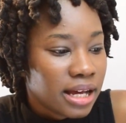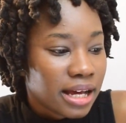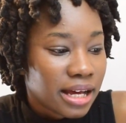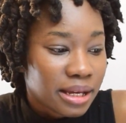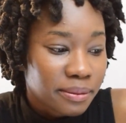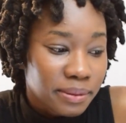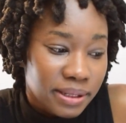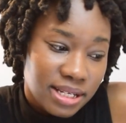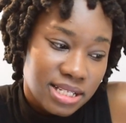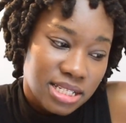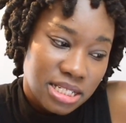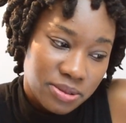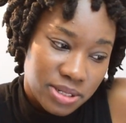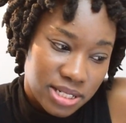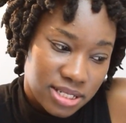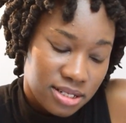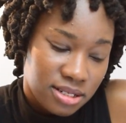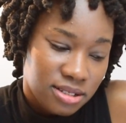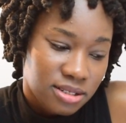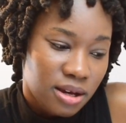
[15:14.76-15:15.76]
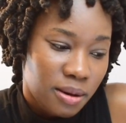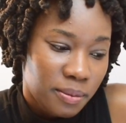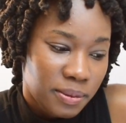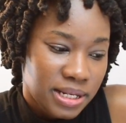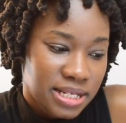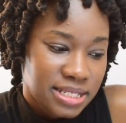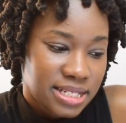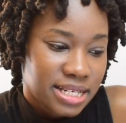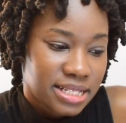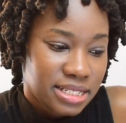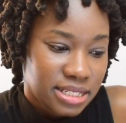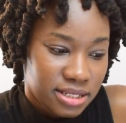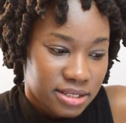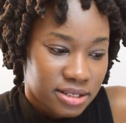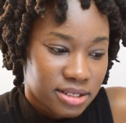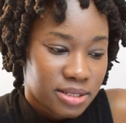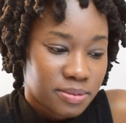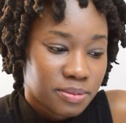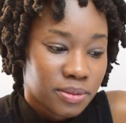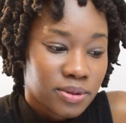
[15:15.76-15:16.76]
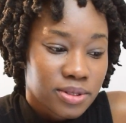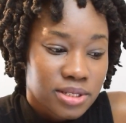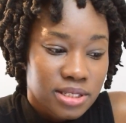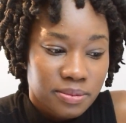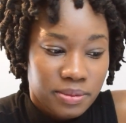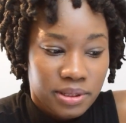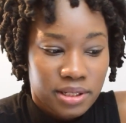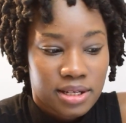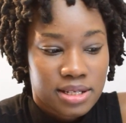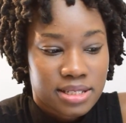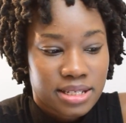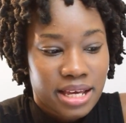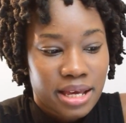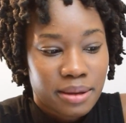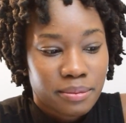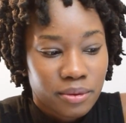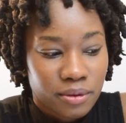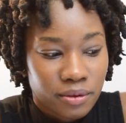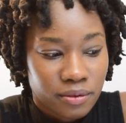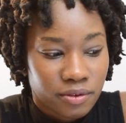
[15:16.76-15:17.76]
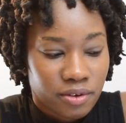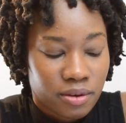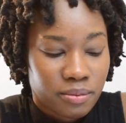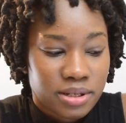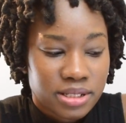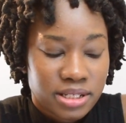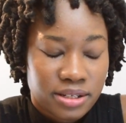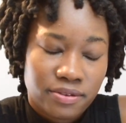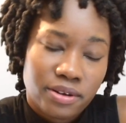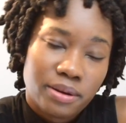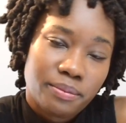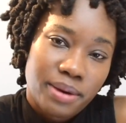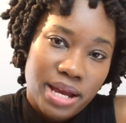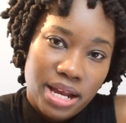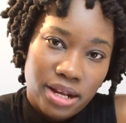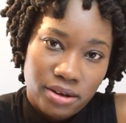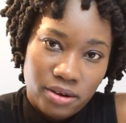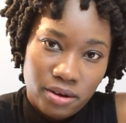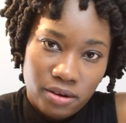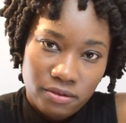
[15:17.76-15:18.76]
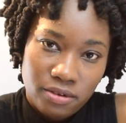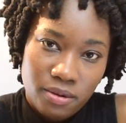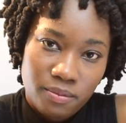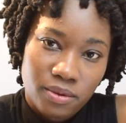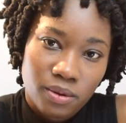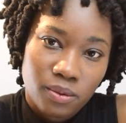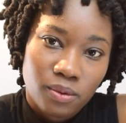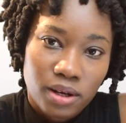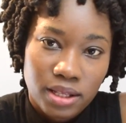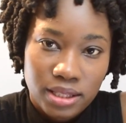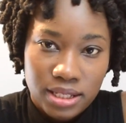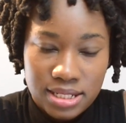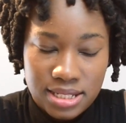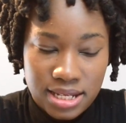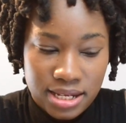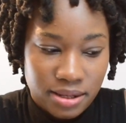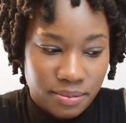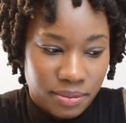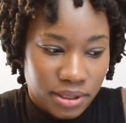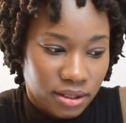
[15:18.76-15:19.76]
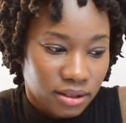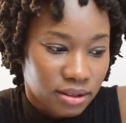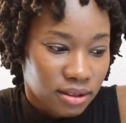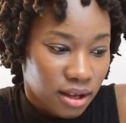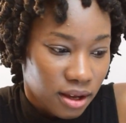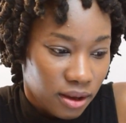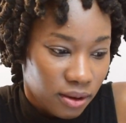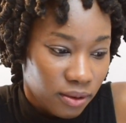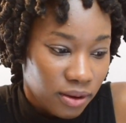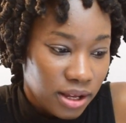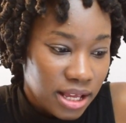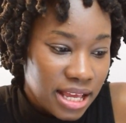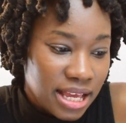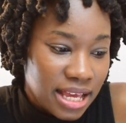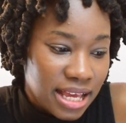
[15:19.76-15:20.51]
I began to question dominant ideas mostly because I moved from a different background from the one that I am in now.